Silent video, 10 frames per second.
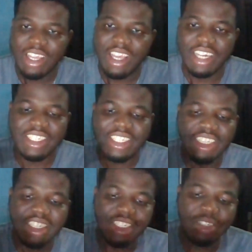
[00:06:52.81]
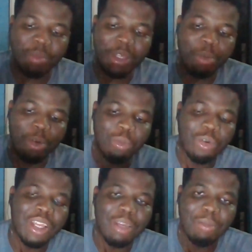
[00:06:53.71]
He has seen people
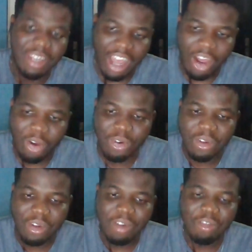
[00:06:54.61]
put him down